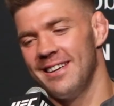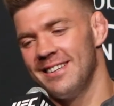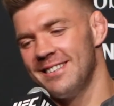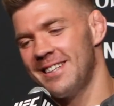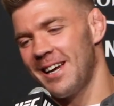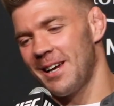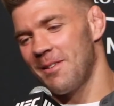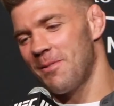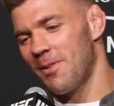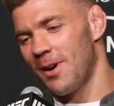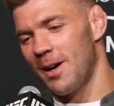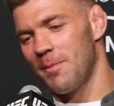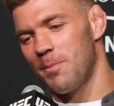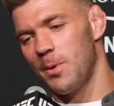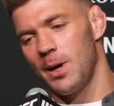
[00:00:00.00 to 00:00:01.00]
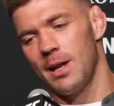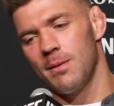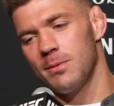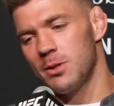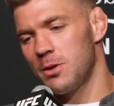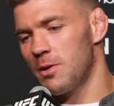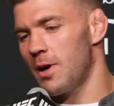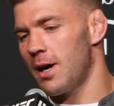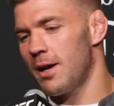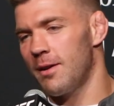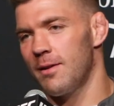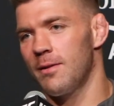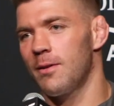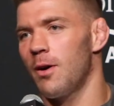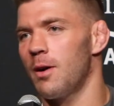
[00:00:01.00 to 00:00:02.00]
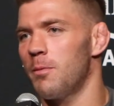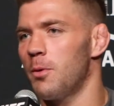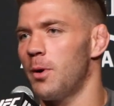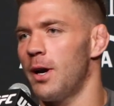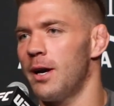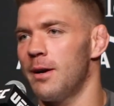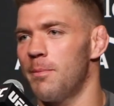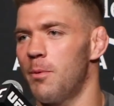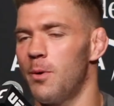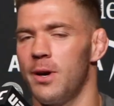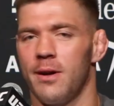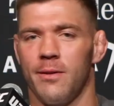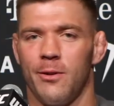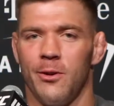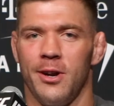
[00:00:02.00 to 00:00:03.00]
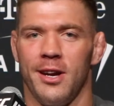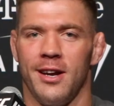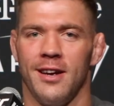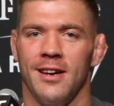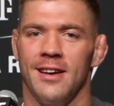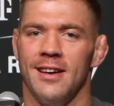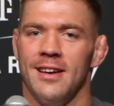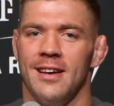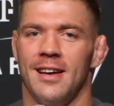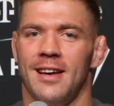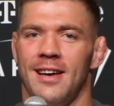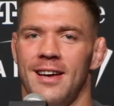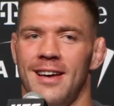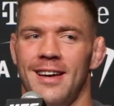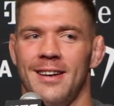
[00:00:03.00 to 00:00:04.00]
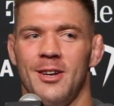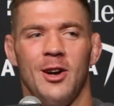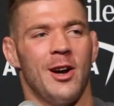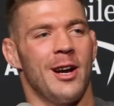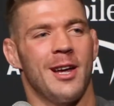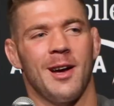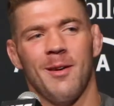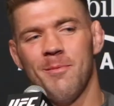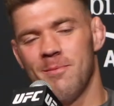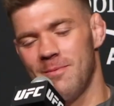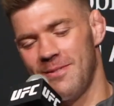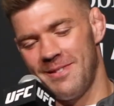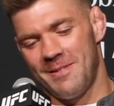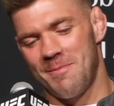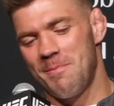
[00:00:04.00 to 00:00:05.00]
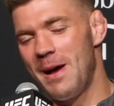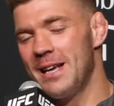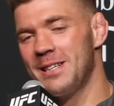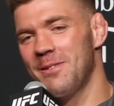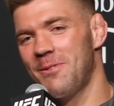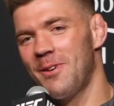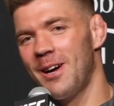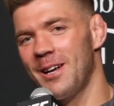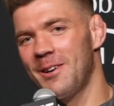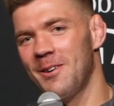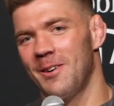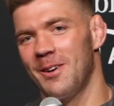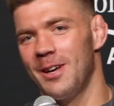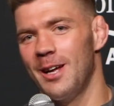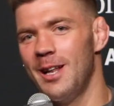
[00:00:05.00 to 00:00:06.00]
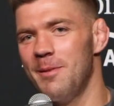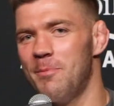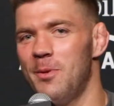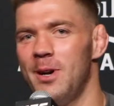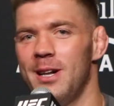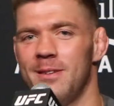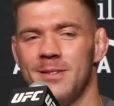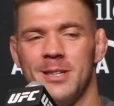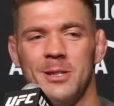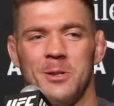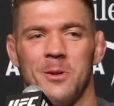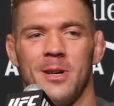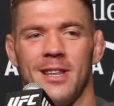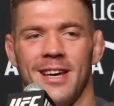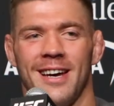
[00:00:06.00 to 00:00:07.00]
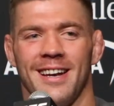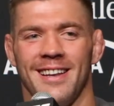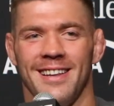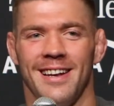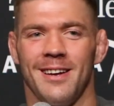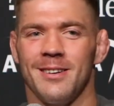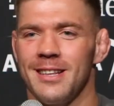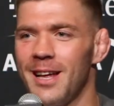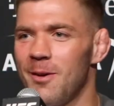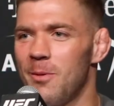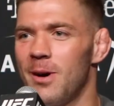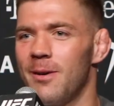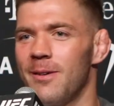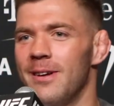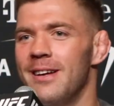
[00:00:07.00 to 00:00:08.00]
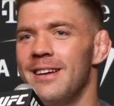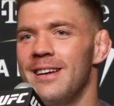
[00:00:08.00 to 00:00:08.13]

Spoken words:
Second fight, prelims, great. Conor McGregor, Poirier 3. And here I come, massive fight card, early prelims, enjoy that. And I was like, well,